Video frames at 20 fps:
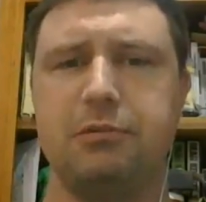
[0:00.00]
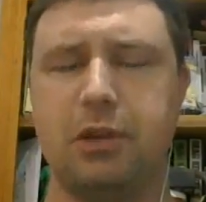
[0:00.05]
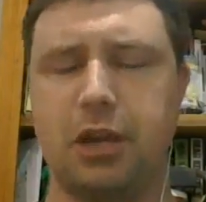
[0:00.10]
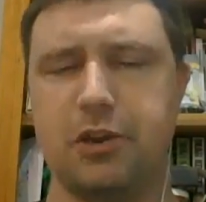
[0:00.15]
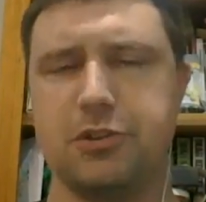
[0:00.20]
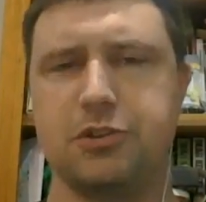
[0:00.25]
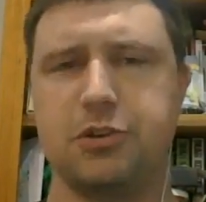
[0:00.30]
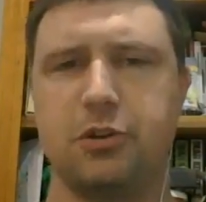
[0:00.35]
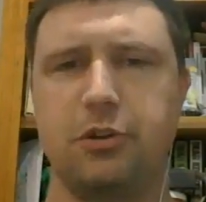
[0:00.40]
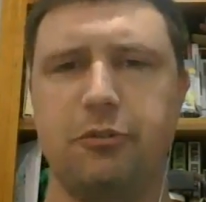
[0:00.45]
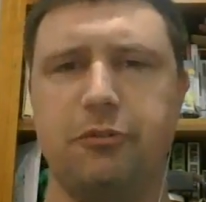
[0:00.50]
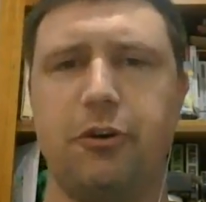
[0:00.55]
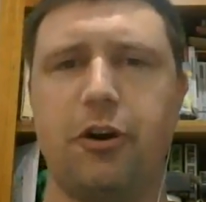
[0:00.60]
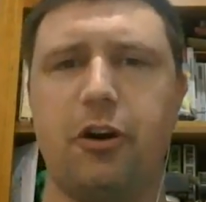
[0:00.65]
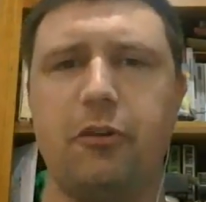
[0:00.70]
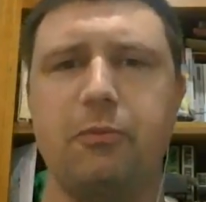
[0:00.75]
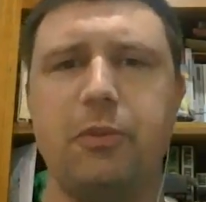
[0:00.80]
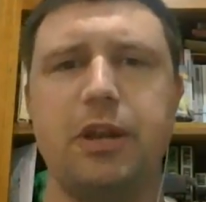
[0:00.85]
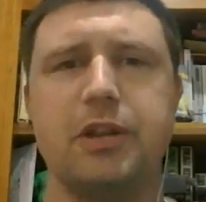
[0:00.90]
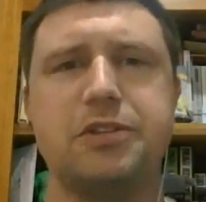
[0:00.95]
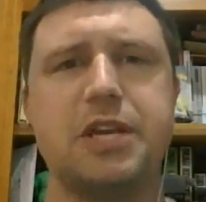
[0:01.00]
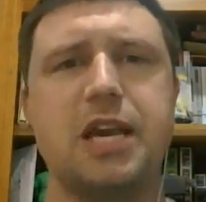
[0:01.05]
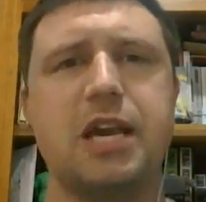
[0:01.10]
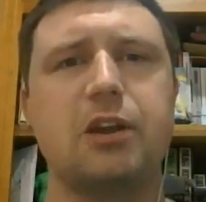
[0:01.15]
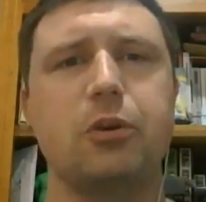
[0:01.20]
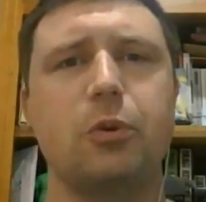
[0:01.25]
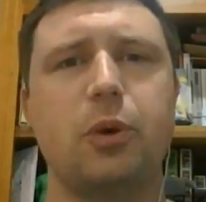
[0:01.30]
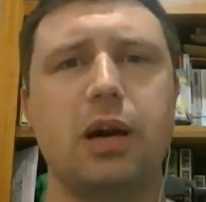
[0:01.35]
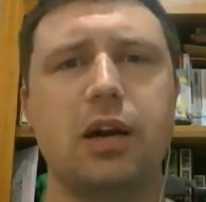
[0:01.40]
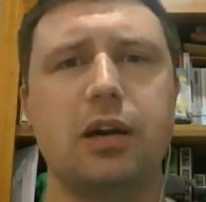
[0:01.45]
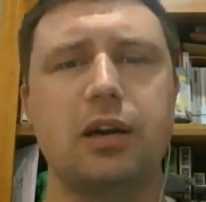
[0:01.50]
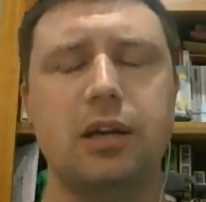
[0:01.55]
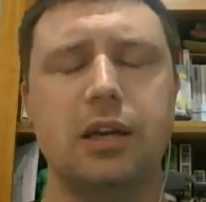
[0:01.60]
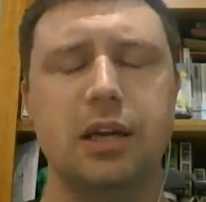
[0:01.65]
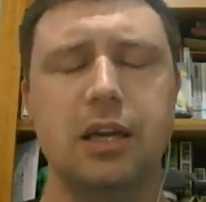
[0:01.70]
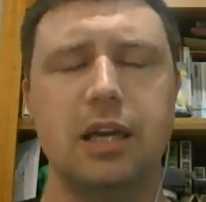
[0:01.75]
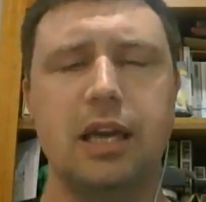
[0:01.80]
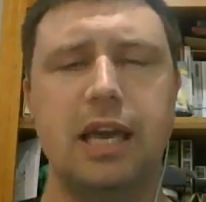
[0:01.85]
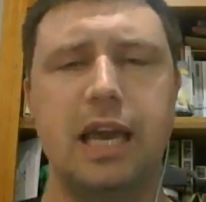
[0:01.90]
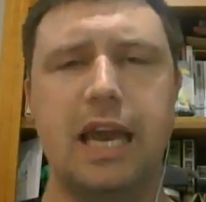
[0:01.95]
goes through in 5 minutes
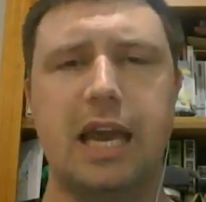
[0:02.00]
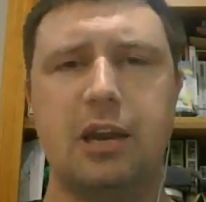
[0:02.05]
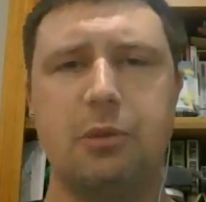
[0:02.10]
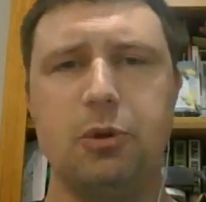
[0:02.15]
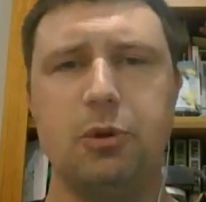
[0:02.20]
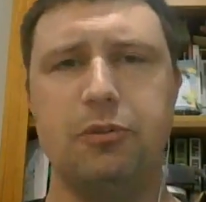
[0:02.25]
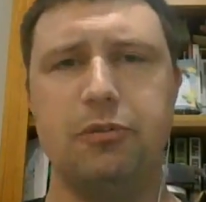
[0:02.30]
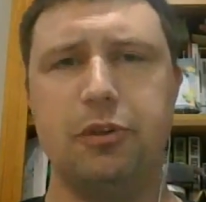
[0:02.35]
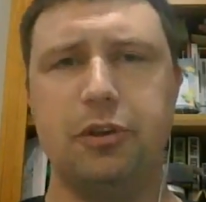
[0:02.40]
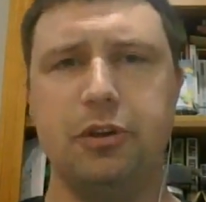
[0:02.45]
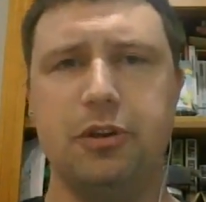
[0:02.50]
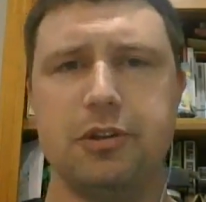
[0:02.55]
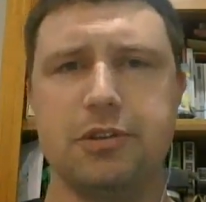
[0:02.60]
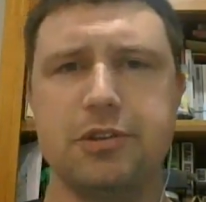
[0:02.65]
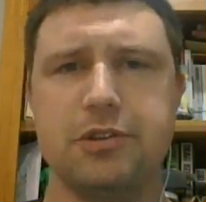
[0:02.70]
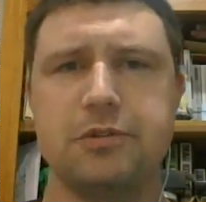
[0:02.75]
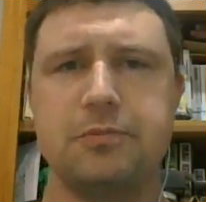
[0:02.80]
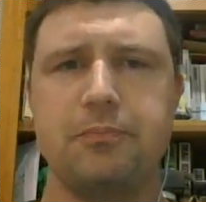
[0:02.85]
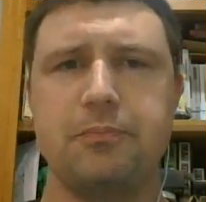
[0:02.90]
how to move your units.